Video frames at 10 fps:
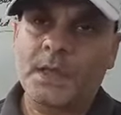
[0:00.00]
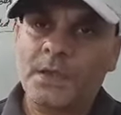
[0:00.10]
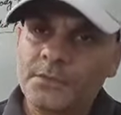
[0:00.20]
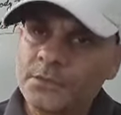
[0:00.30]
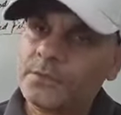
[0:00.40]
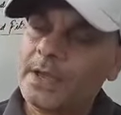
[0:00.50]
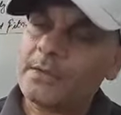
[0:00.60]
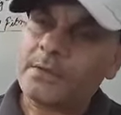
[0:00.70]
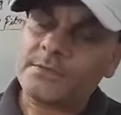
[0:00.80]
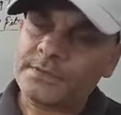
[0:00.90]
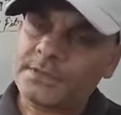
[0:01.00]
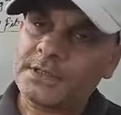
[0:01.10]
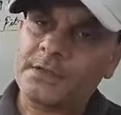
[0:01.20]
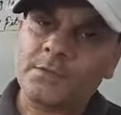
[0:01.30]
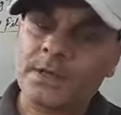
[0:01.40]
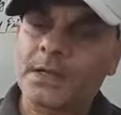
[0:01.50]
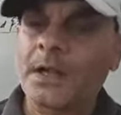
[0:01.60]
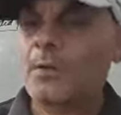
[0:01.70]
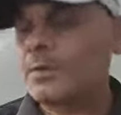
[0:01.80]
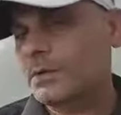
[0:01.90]
If you do regular physical
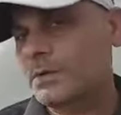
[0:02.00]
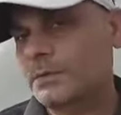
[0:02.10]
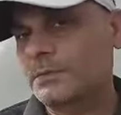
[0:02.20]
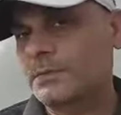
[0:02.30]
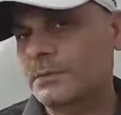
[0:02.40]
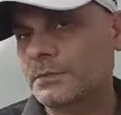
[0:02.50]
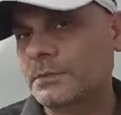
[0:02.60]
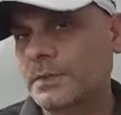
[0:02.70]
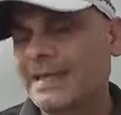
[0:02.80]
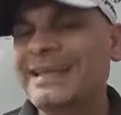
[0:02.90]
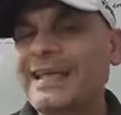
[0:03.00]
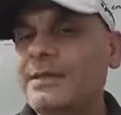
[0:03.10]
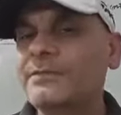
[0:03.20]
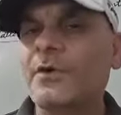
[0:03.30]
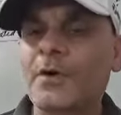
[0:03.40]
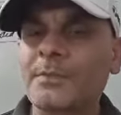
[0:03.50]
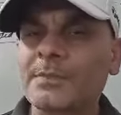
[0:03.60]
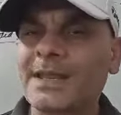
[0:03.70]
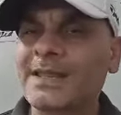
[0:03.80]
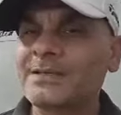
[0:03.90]
workout in any
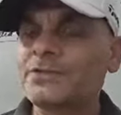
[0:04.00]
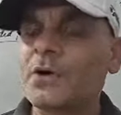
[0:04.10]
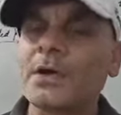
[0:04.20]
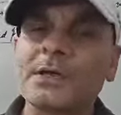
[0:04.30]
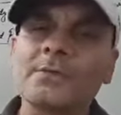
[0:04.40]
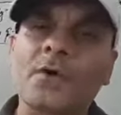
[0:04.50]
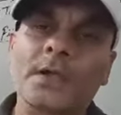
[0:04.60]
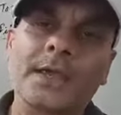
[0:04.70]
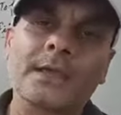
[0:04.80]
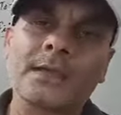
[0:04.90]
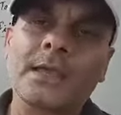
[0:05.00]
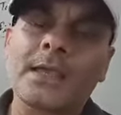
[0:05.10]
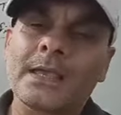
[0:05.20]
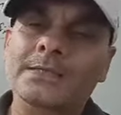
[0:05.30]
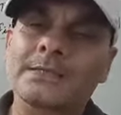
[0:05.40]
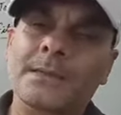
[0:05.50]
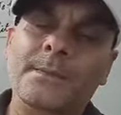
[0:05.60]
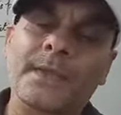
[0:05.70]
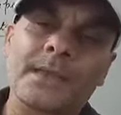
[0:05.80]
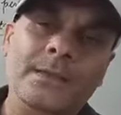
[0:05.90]
form, running, jogging, walking,
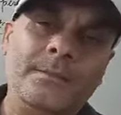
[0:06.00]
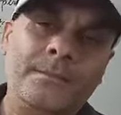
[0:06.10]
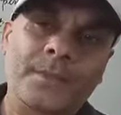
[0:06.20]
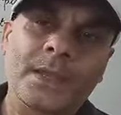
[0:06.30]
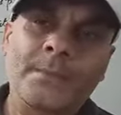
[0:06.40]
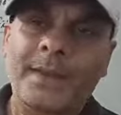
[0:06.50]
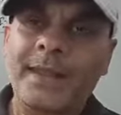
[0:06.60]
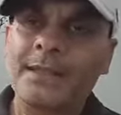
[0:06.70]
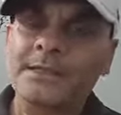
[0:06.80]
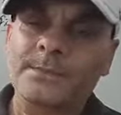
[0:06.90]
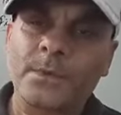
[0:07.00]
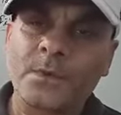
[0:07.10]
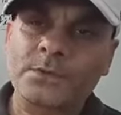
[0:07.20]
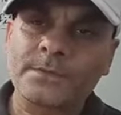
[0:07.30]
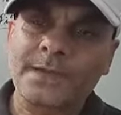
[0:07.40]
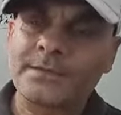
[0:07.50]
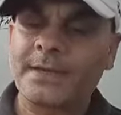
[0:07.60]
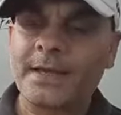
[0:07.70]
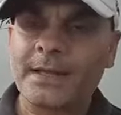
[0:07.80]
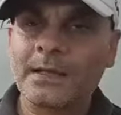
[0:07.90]
skipping, playing sports, weight
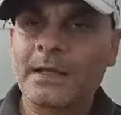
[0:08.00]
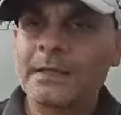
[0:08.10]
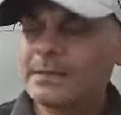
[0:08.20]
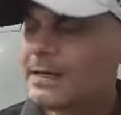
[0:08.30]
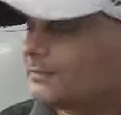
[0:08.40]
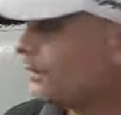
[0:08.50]
training, then it